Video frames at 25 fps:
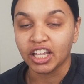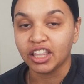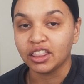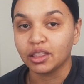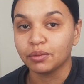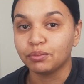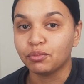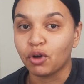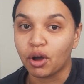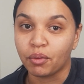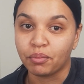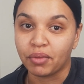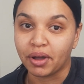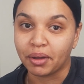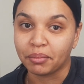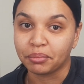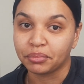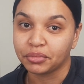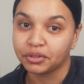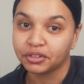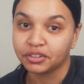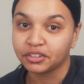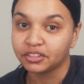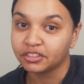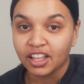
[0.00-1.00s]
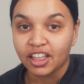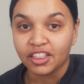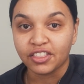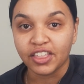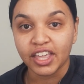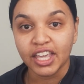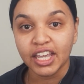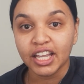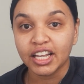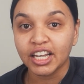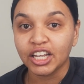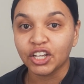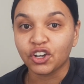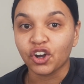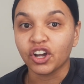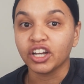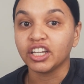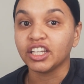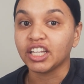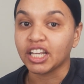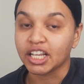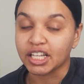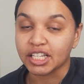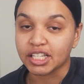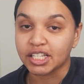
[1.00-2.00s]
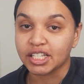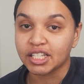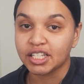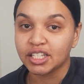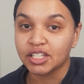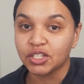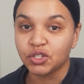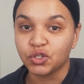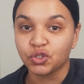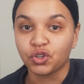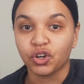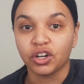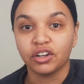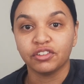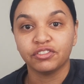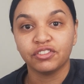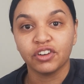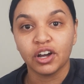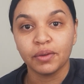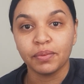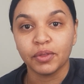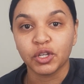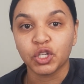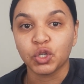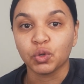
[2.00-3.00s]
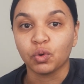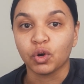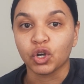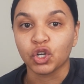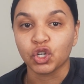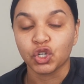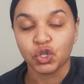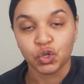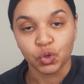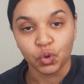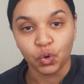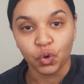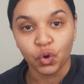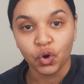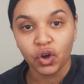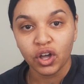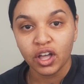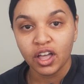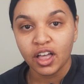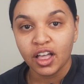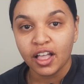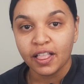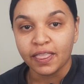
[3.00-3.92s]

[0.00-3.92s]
in the pop-up. Then click on Yes to confirm that you are sure